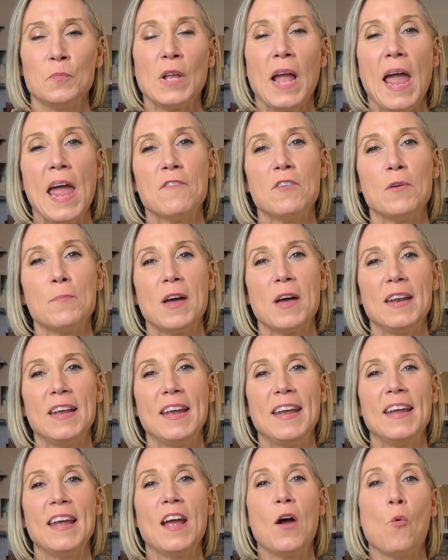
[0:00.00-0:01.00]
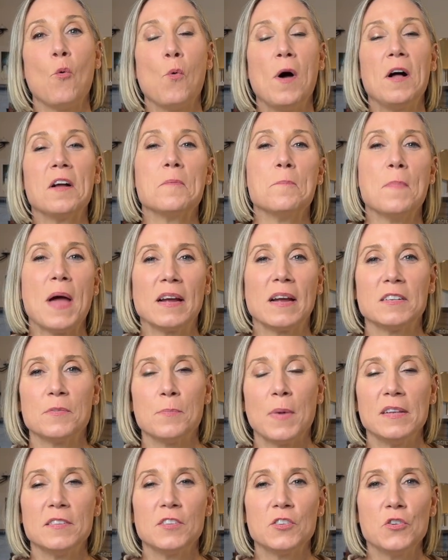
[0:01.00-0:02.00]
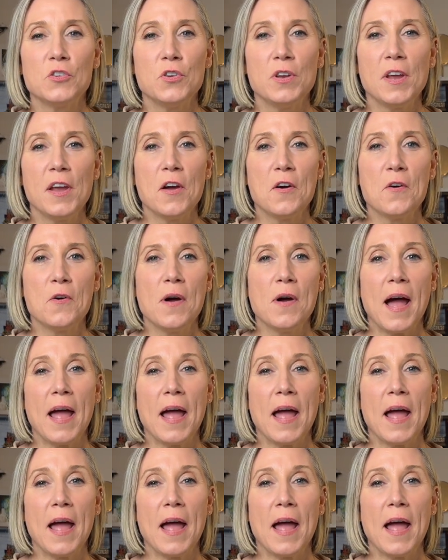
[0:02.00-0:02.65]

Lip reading: Hey everybody, welcome back to my studio.